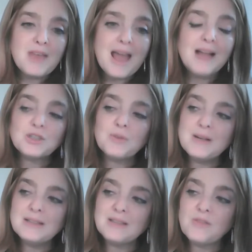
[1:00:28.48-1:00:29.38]
the answer
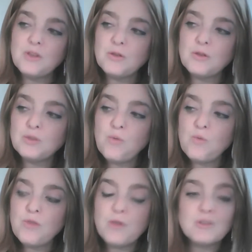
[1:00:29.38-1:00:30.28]
is that there's
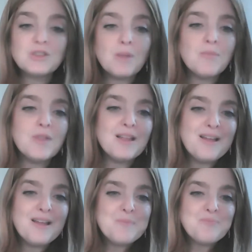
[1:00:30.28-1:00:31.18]
there is
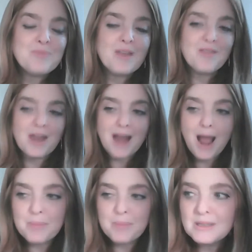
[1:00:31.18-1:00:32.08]
something that
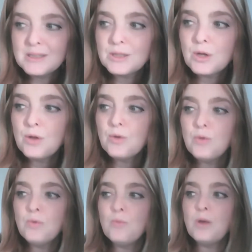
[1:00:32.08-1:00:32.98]
happens
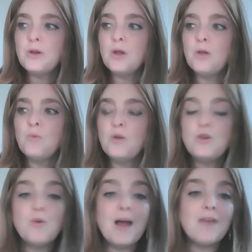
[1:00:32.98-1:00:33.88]
when
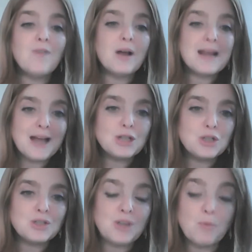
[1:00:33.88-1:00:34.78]
when you have a
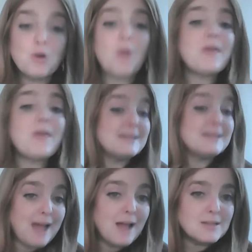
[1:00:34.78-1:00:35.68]
connection to someone, not that he's a
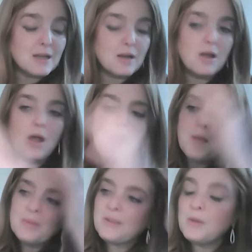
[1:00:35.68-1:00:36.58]
tzaddik,
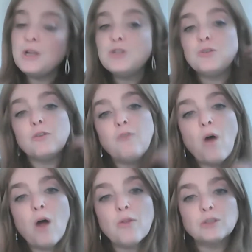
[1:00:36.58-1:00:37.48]
but someone is your
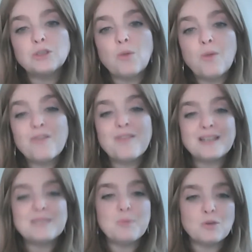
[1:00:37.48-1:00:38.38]
father. So whether
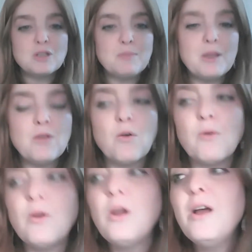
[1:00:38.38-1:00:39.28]
that's spiritually speaking
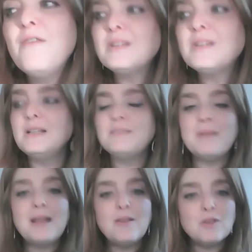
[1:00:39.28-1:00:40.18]
or physically
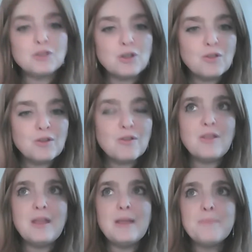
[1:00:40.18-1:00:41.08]
speaking, there's a there,
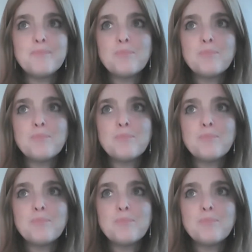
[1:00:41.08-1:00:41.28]
the